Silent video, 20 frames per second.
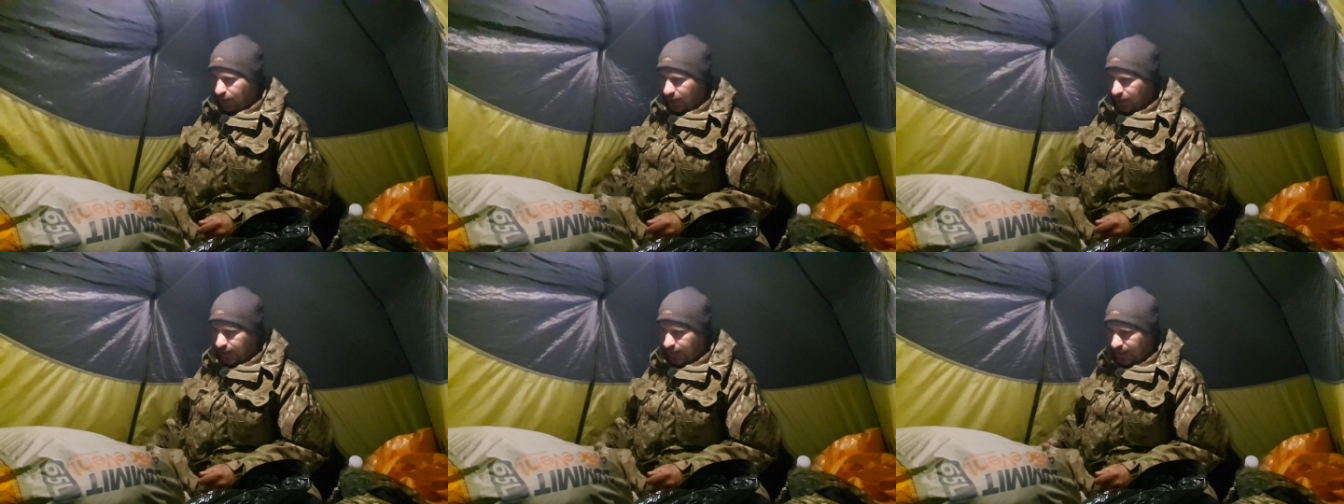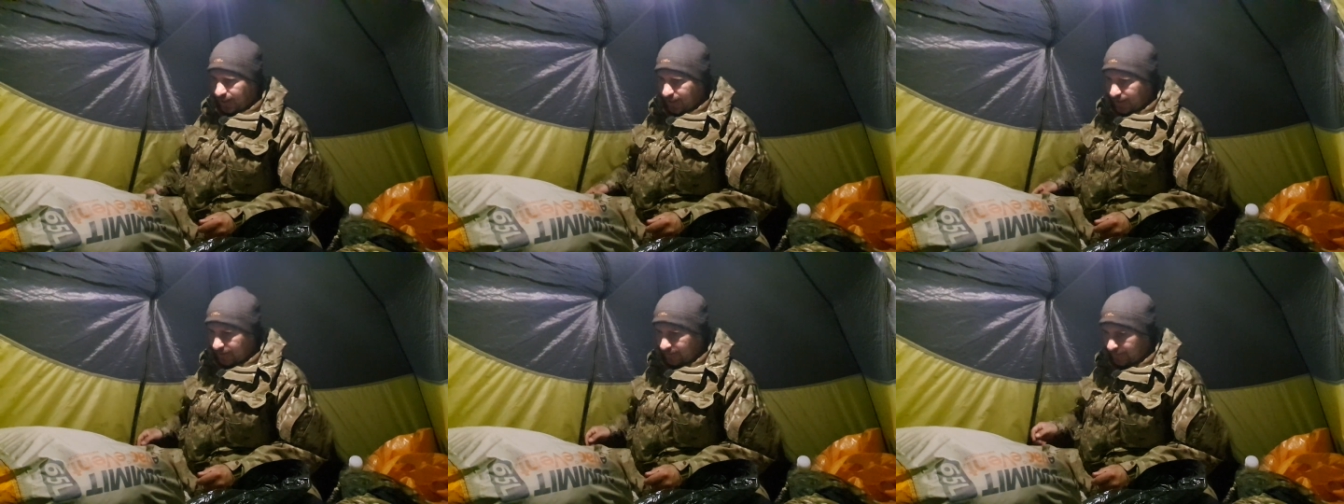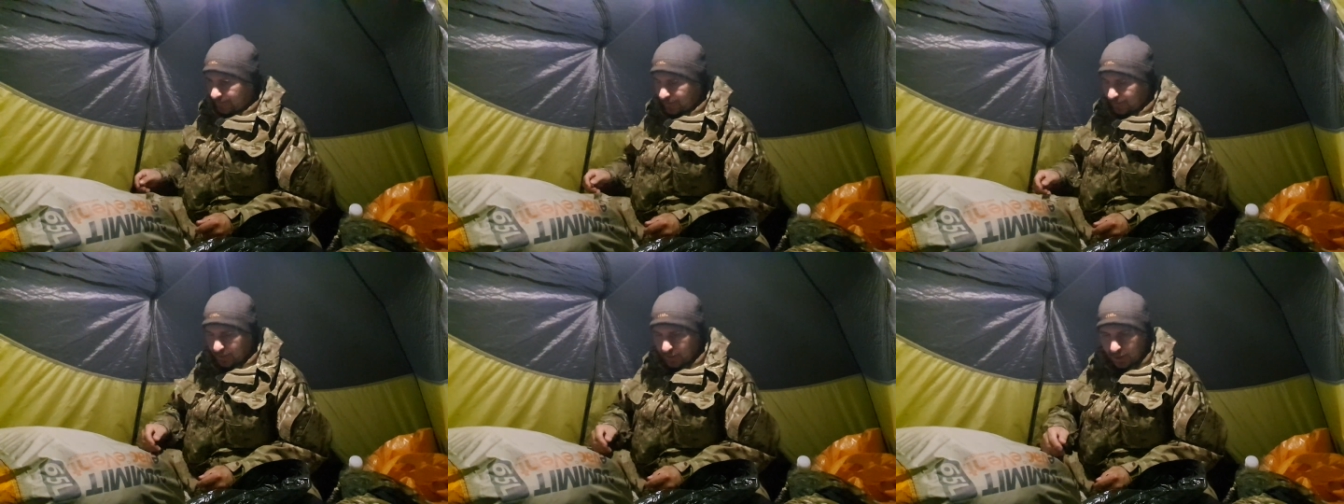pissed
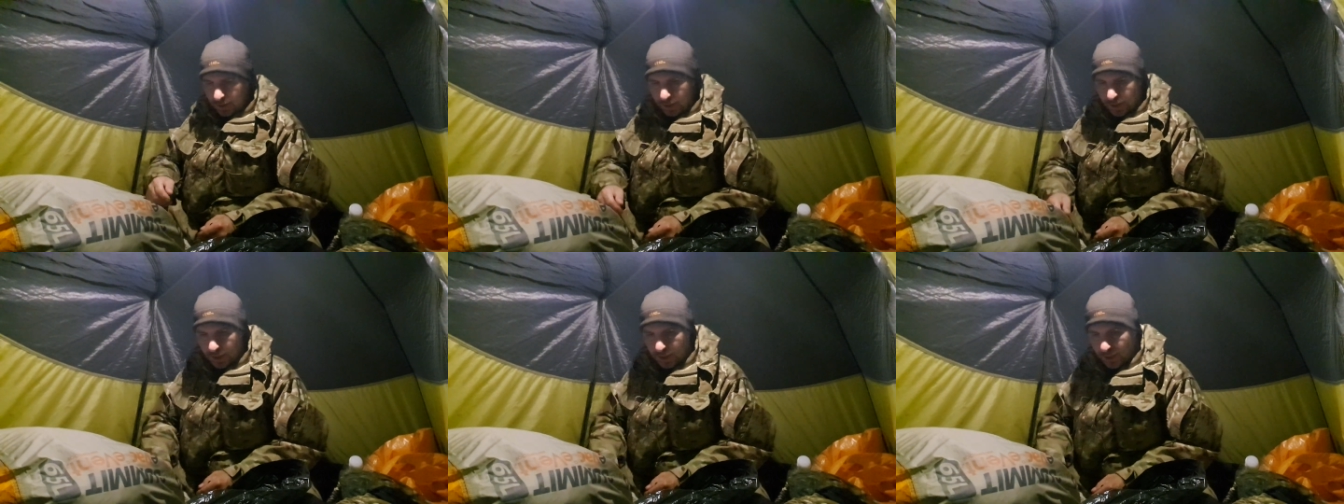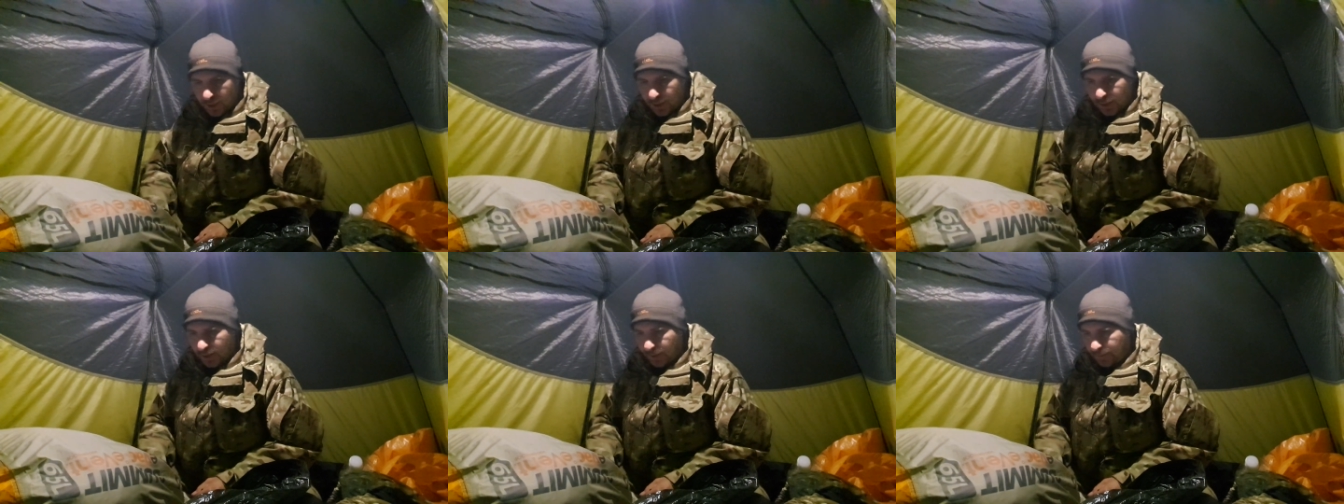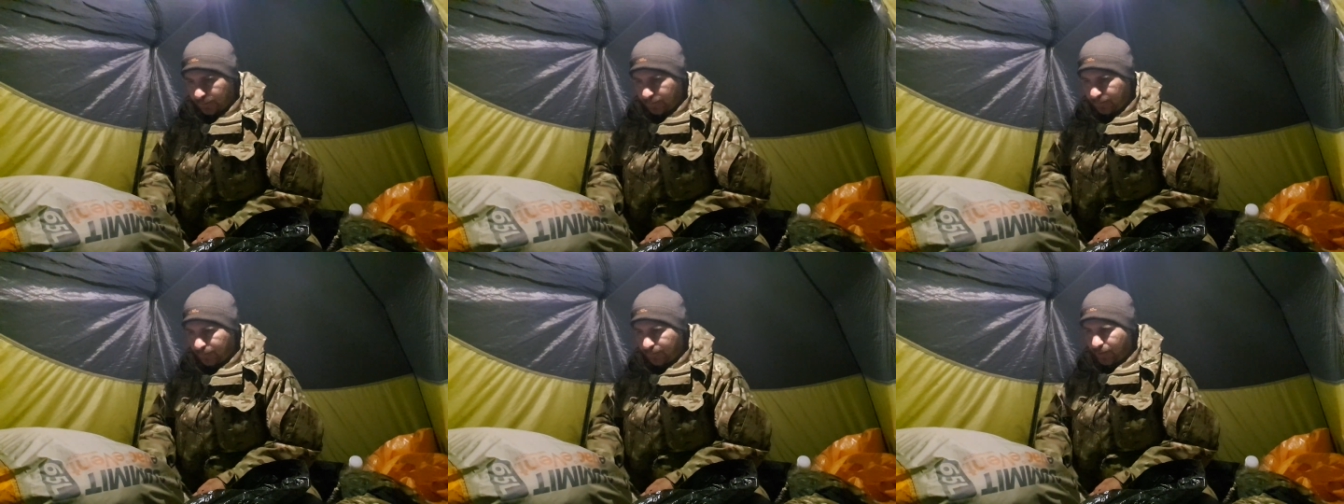off. So
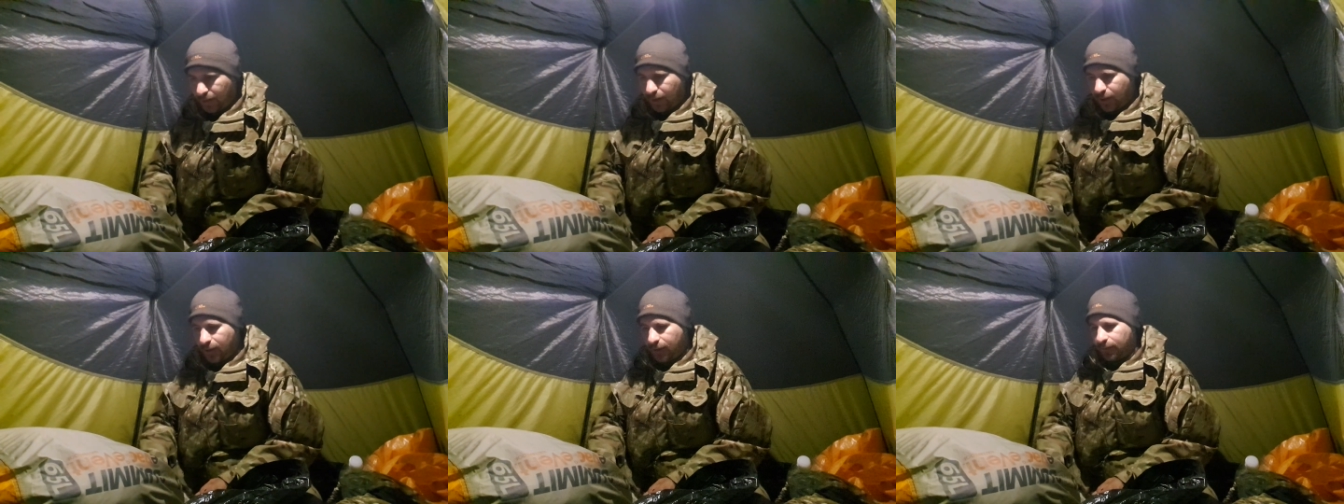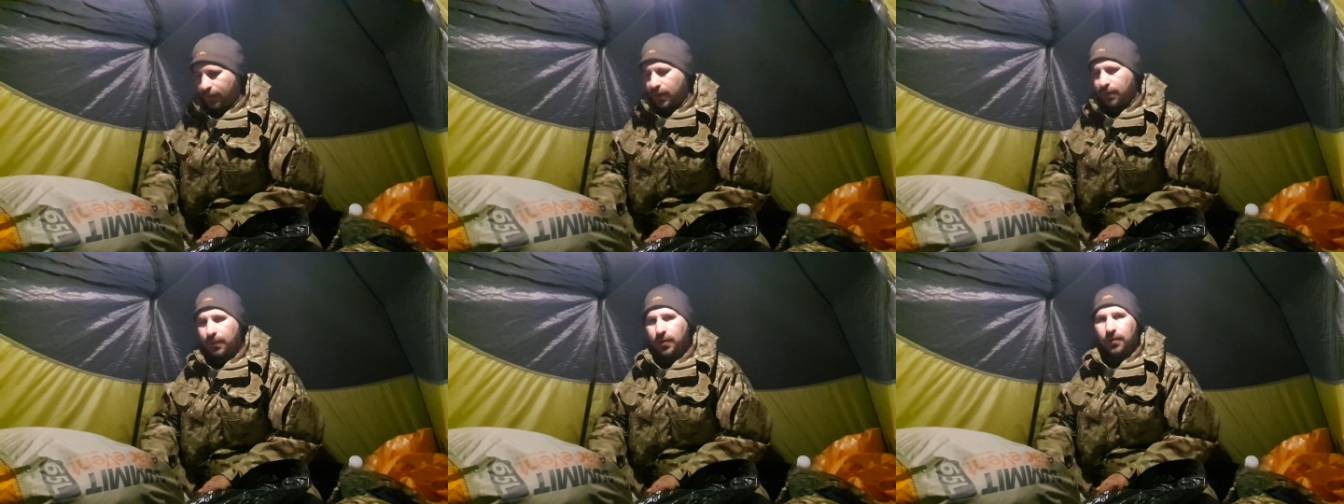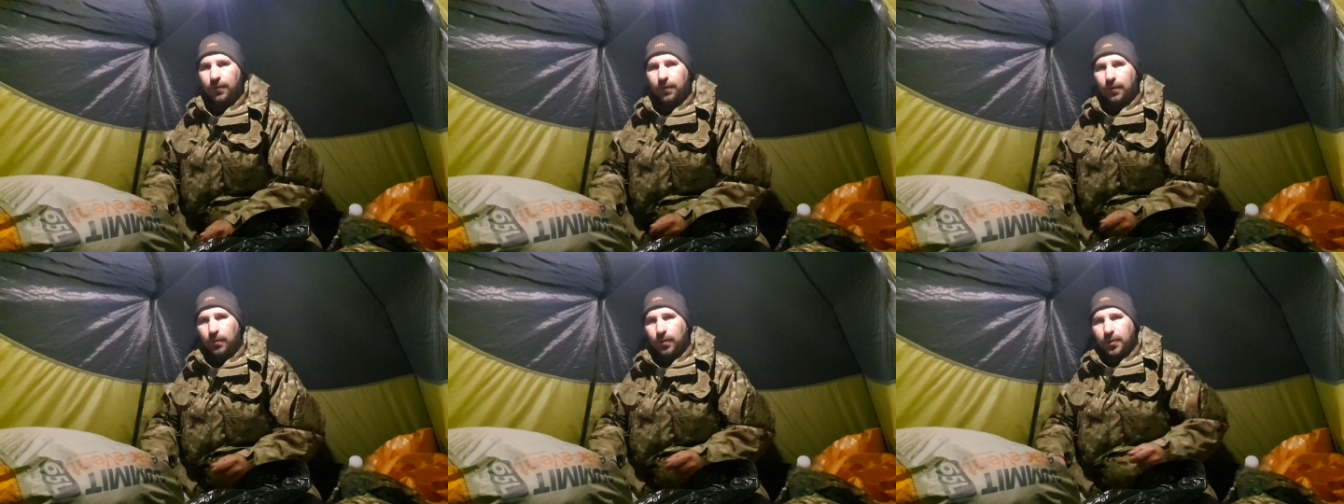thank you very
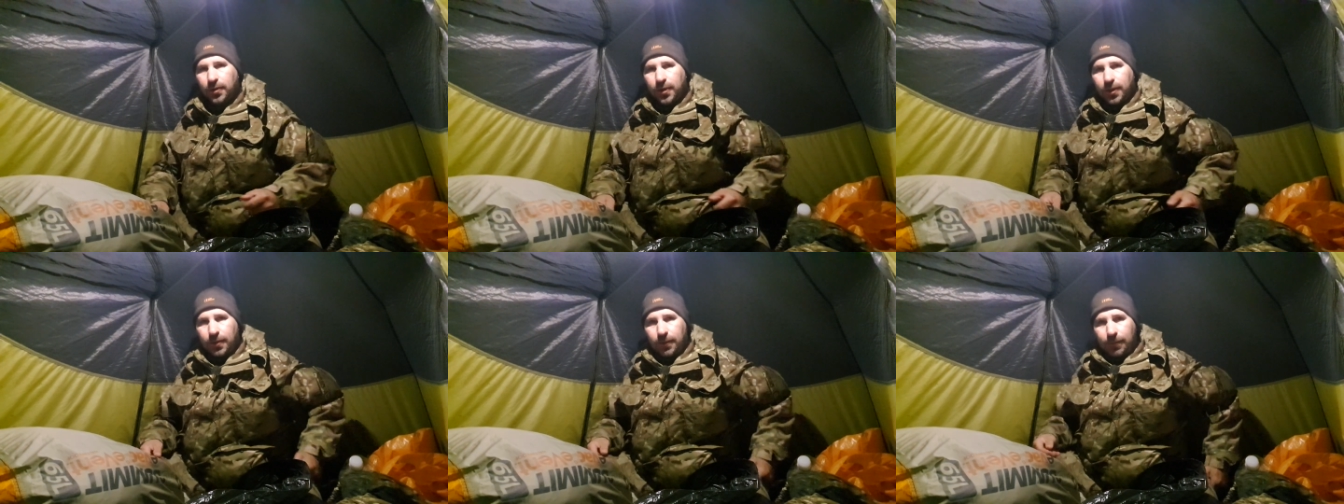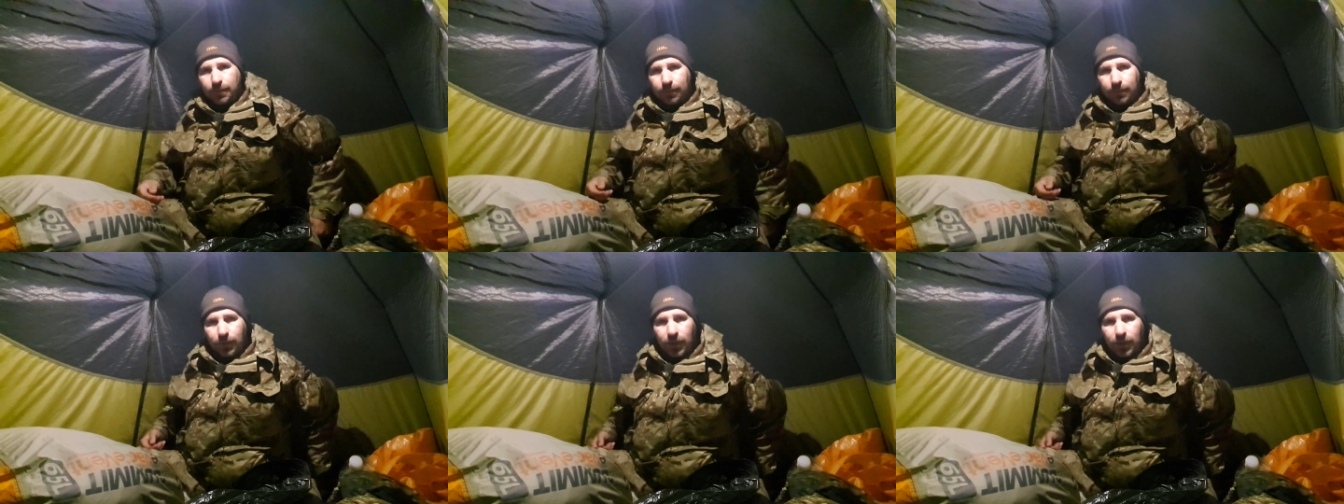much for watching.